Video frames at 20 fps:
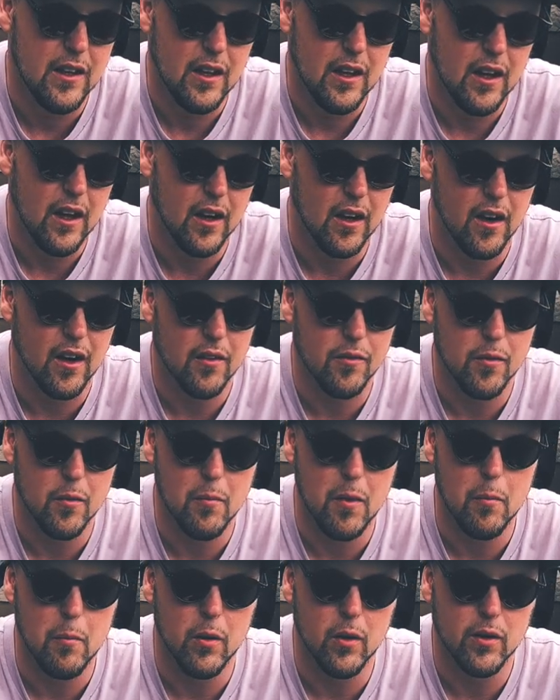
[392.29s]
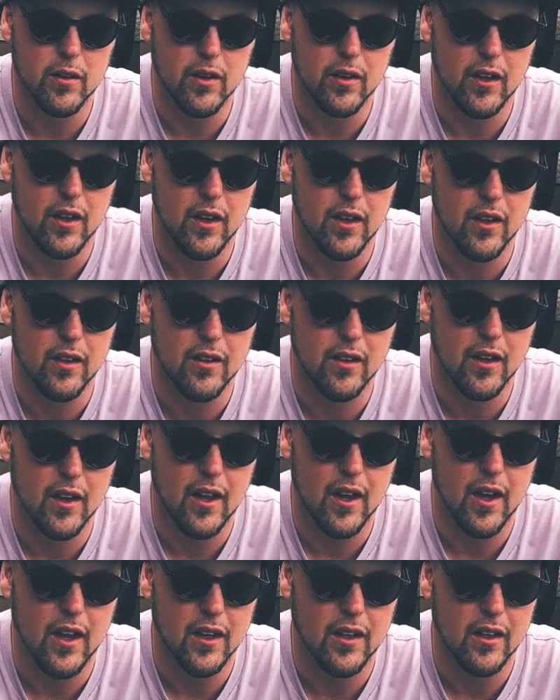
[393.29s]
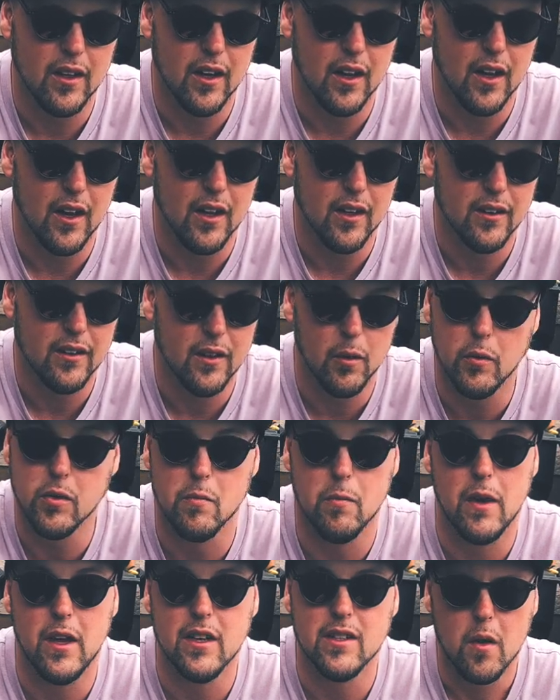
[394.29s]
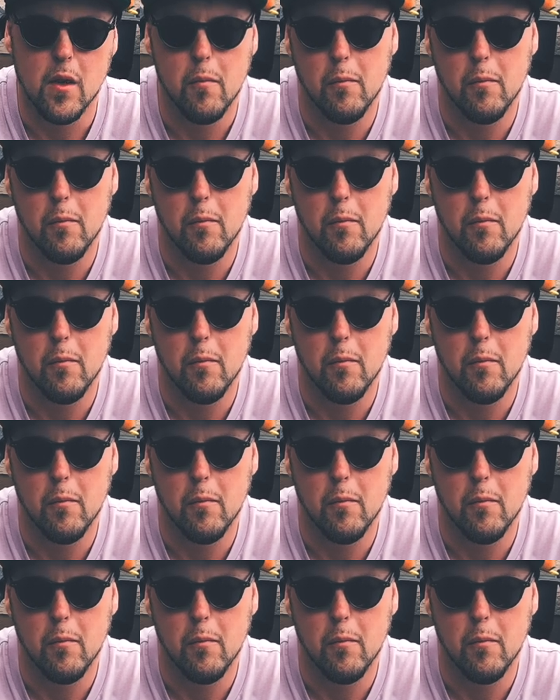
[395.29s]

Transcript: I got it for my birthday and uh, it was amazing.